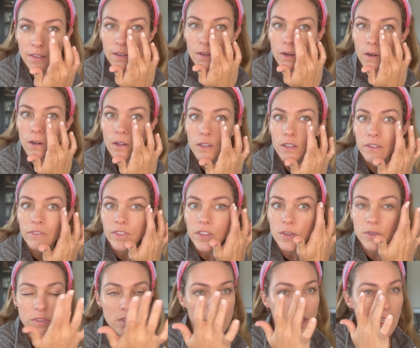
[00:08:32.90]
all of
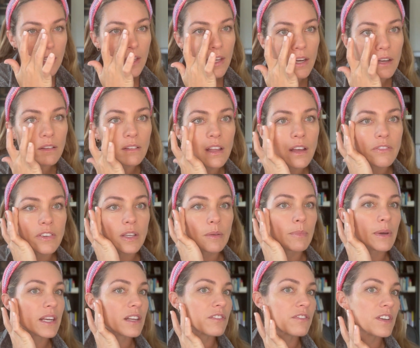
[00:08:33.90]
those skincare loving
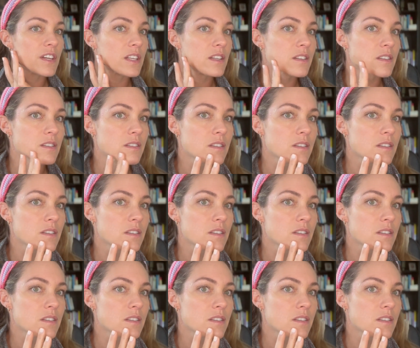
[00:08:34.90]
benefits.